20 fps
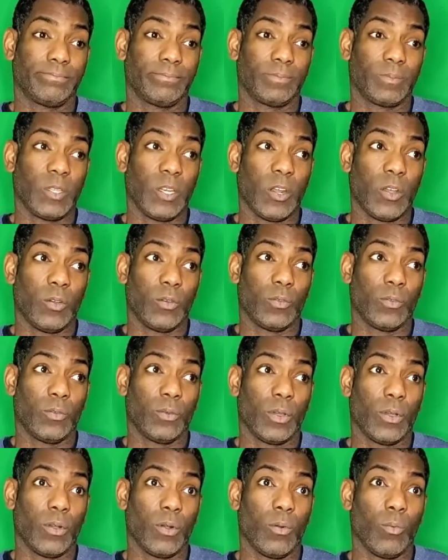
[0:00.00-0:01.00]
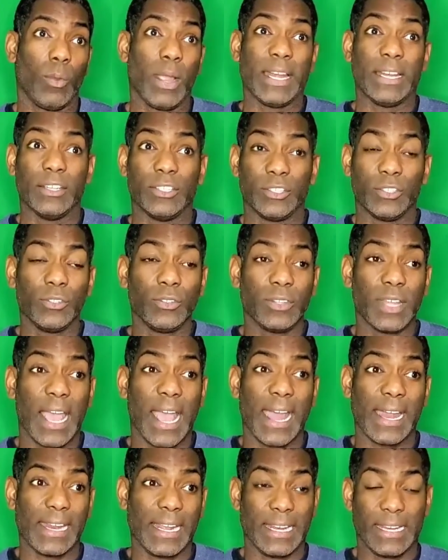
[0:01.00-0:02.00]
a way to do
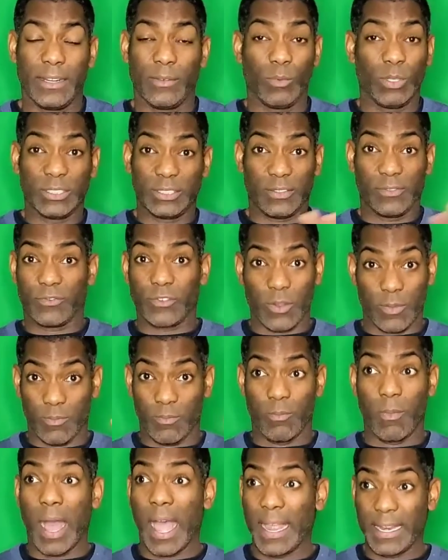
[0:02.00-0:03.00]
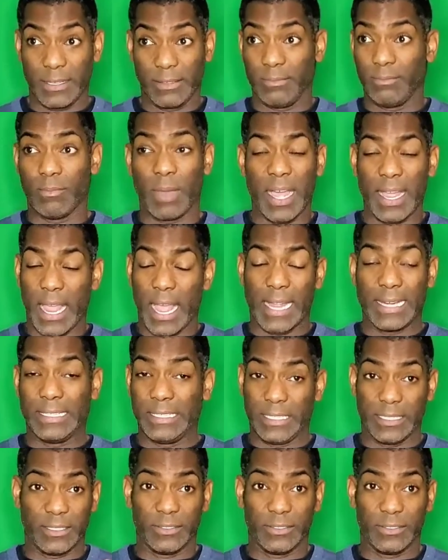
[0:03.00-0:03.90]
that, and it wasn't from my idea,